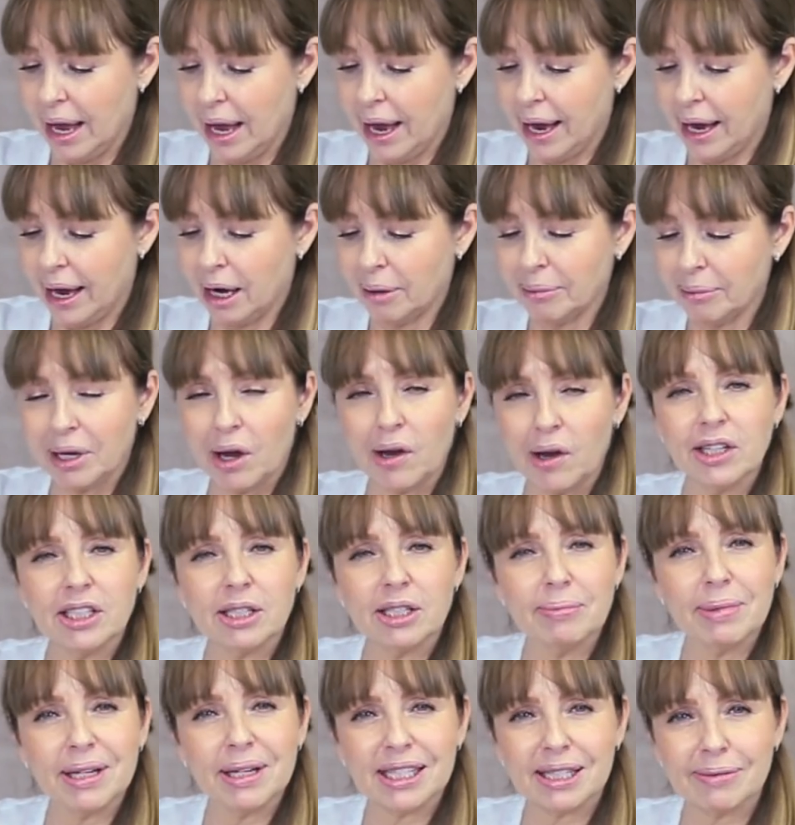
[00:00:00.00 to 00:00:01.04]
And I'm going
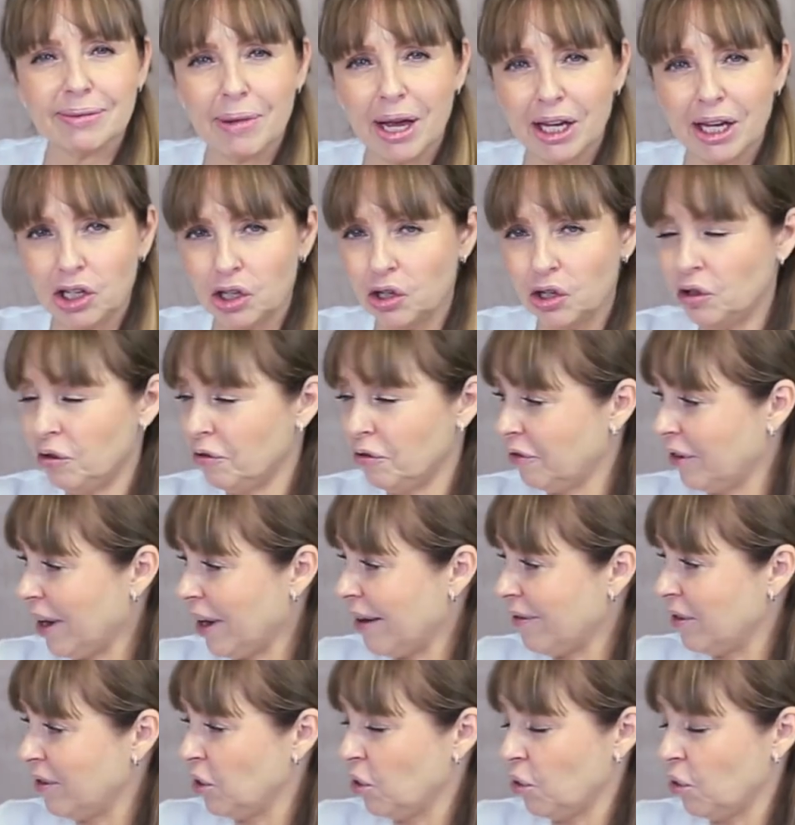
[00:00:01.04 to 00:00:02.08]
to mix my Q
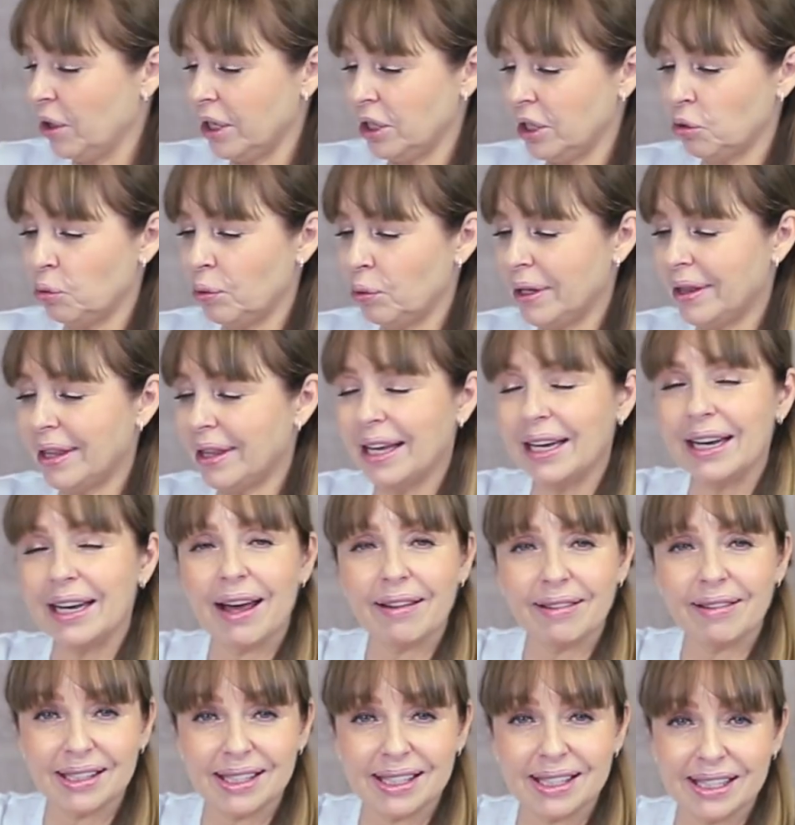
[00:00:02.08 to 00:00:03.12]
Flavonoid with
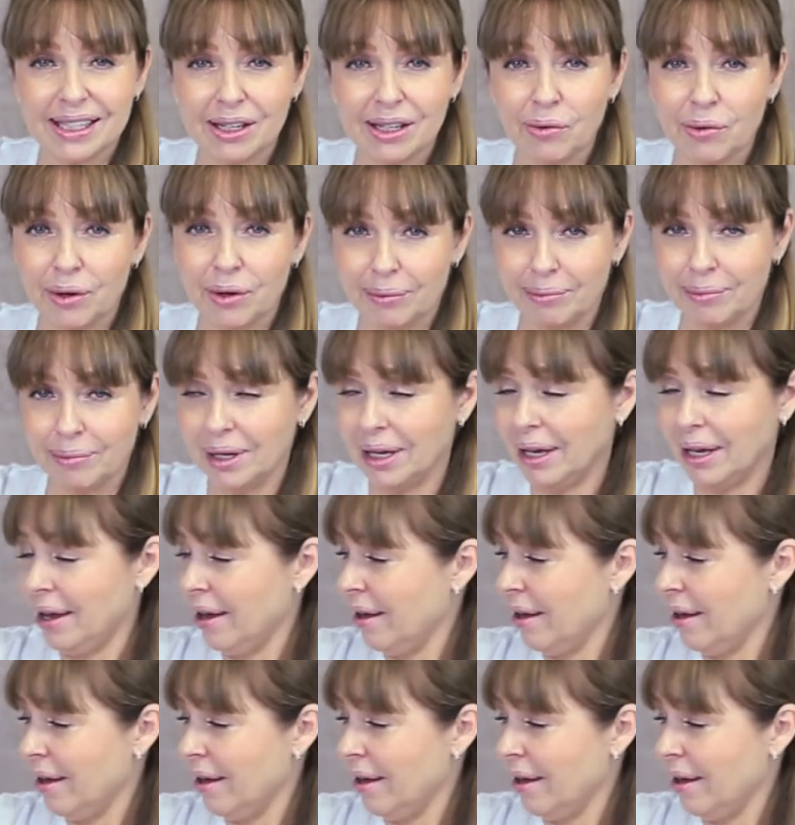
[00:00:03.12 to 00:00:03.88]
another serum